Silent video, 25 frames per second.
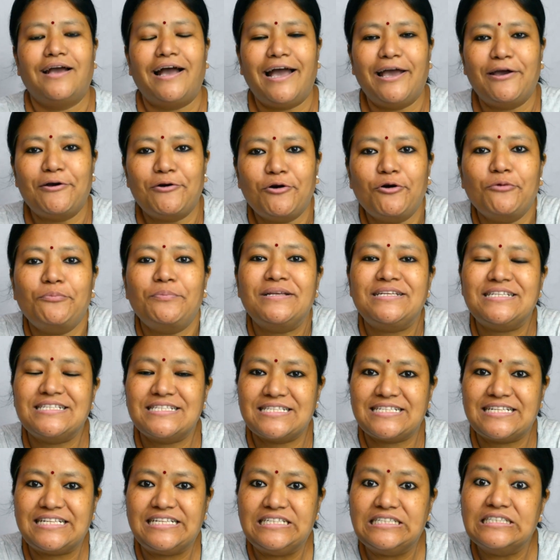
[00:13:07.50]
I hope it is
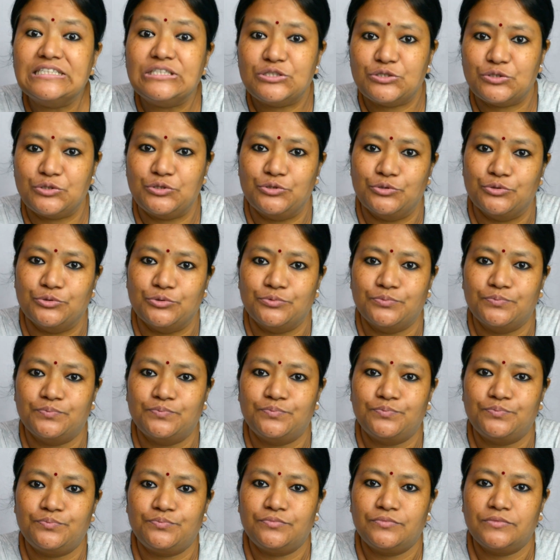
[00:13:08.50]
clear to you.
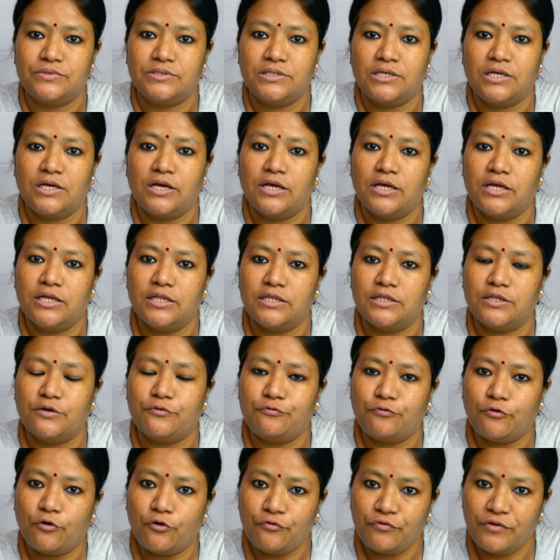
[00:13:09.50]
The
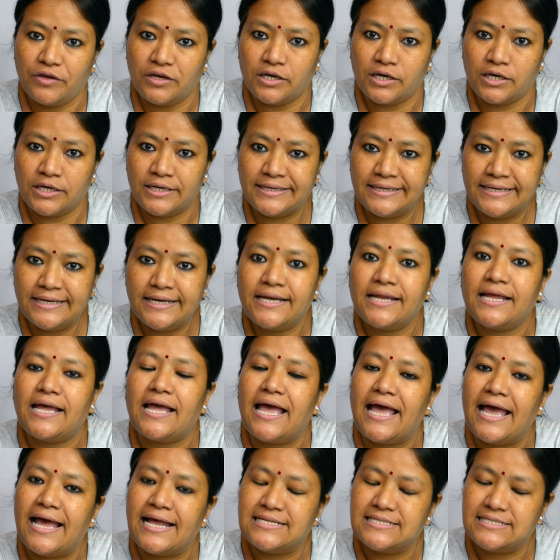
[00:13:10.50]
4-figure grid
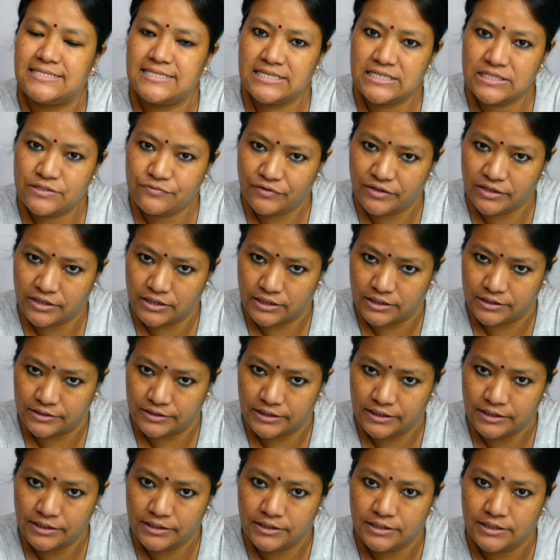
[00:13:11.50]
and 6-figure
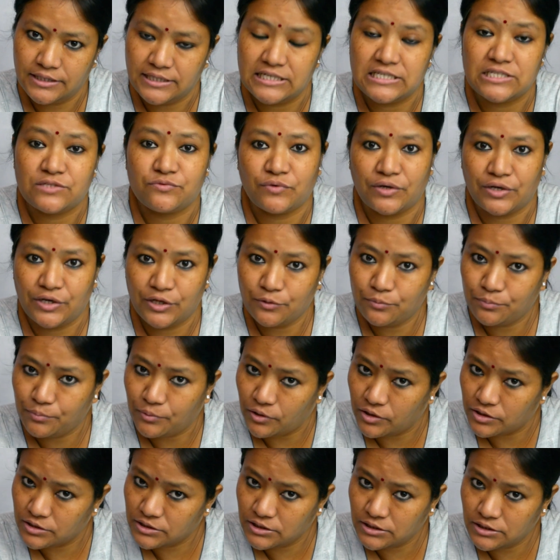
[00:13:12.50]
grid is very
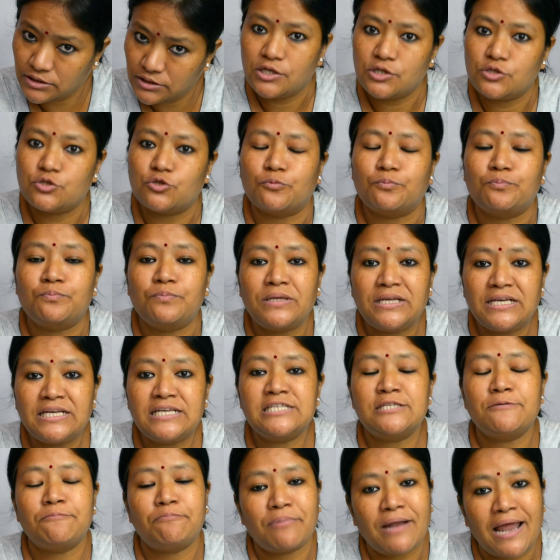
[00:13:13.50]
important. So
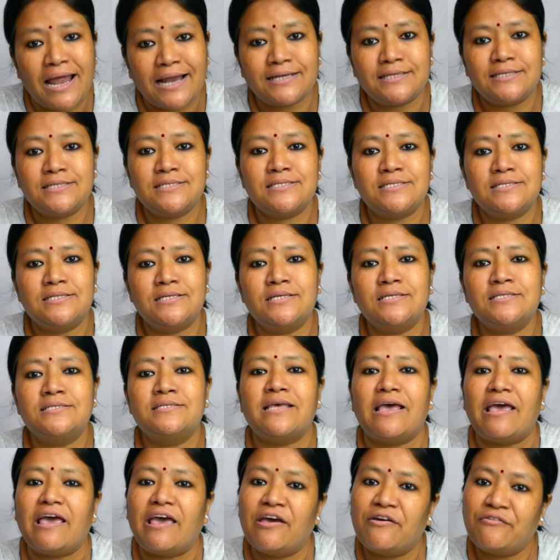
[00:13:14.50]
please practice this
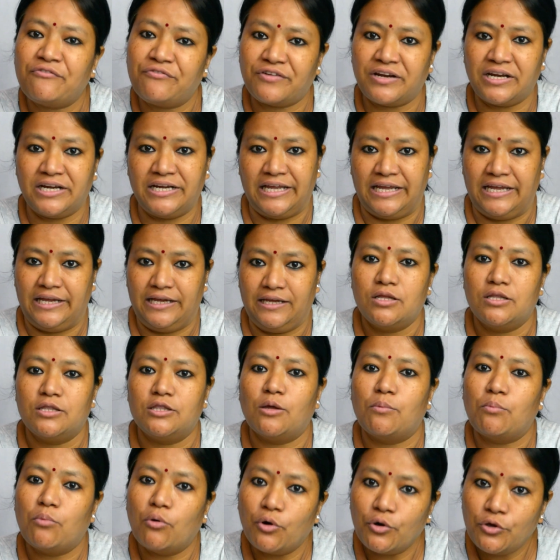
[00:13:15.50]
every day. The
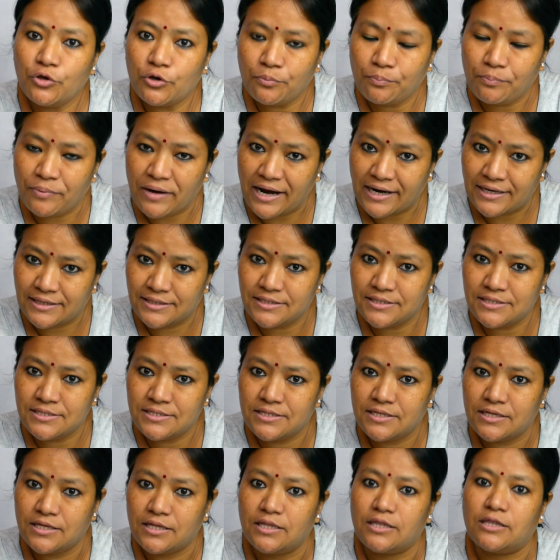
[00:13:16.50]
more you practice,
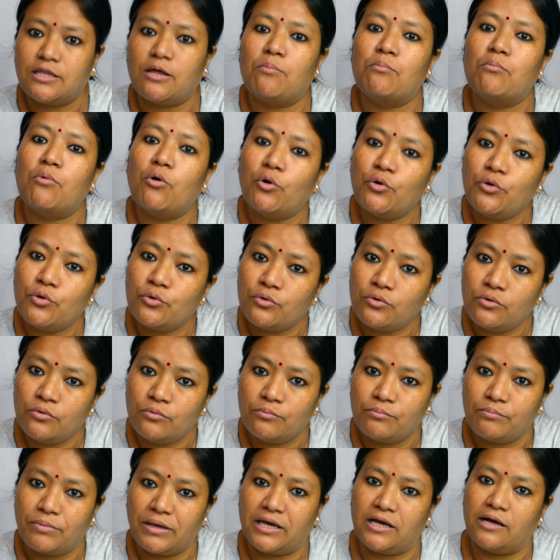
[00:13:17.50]
the more you
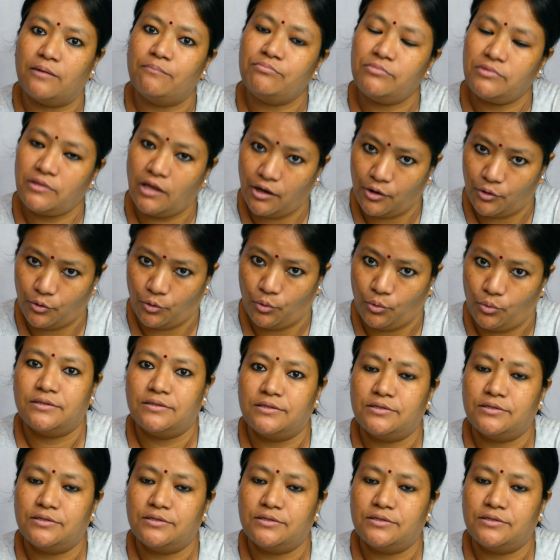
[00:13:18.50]
become thorough.